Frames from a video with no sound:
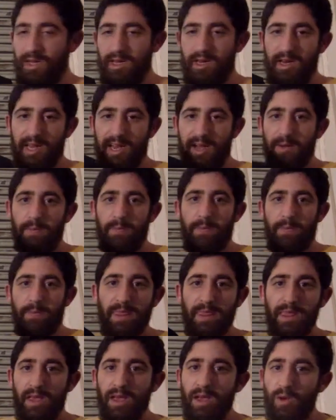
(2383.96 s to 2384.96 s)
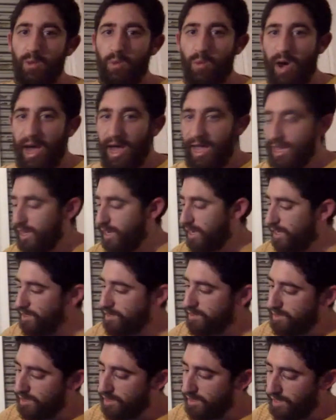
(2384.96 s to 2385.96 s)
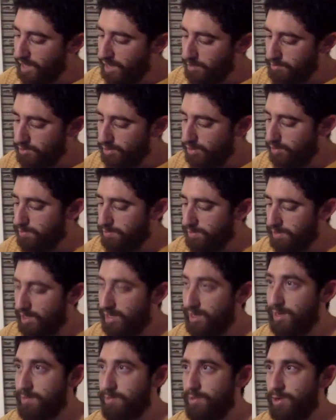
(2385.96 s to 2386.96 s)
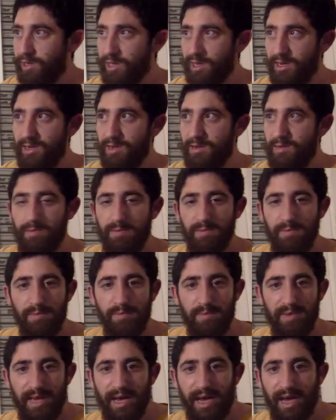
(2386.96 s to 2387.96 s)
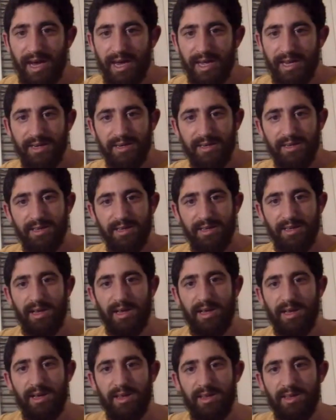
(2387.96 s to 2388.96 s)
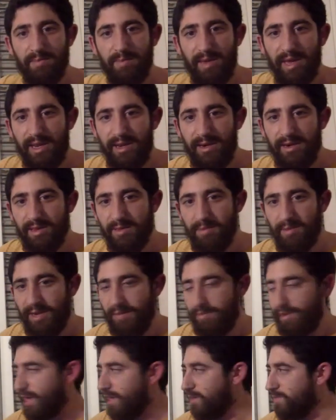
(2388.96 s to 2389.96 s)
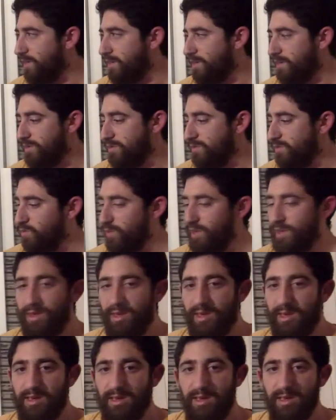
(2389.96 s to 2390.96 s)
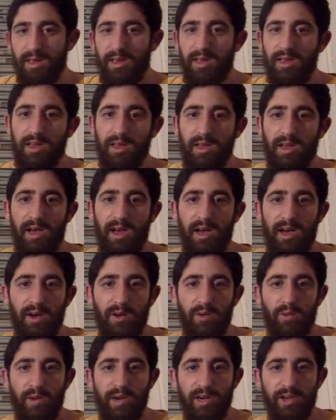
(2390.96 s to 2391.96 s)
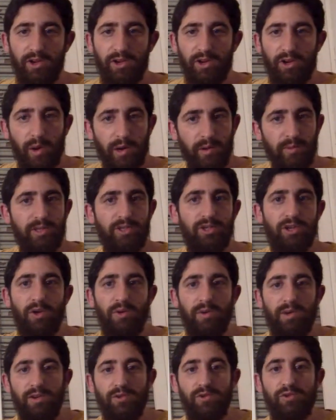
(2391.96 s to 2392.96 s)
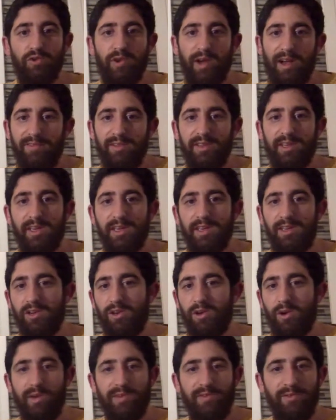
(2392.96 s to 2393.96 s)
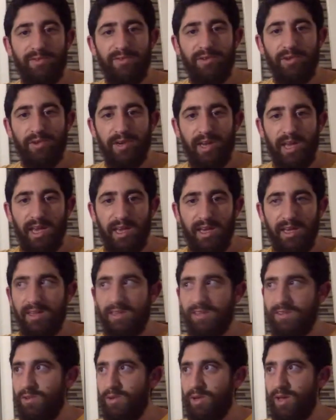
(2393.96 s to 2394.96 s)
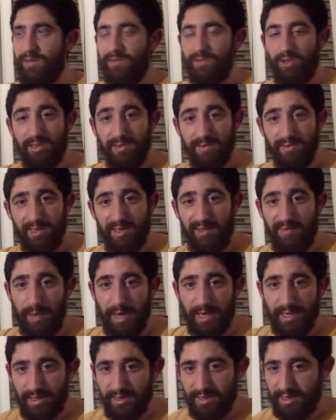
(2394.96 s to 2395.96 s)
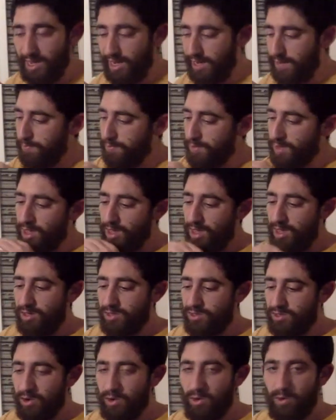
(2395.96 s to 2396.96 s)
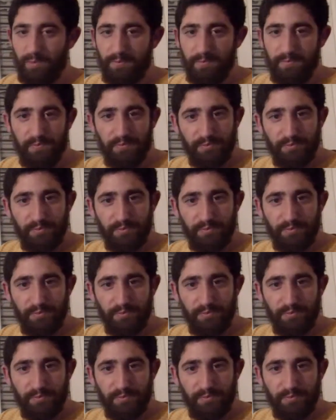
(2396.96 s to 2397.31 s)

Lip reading: Now, why is the laptop pocket behind the main bag? Because we think when you're going with Joey, you're traveling, you're going for a few days, you have lots of stuff packed inside. So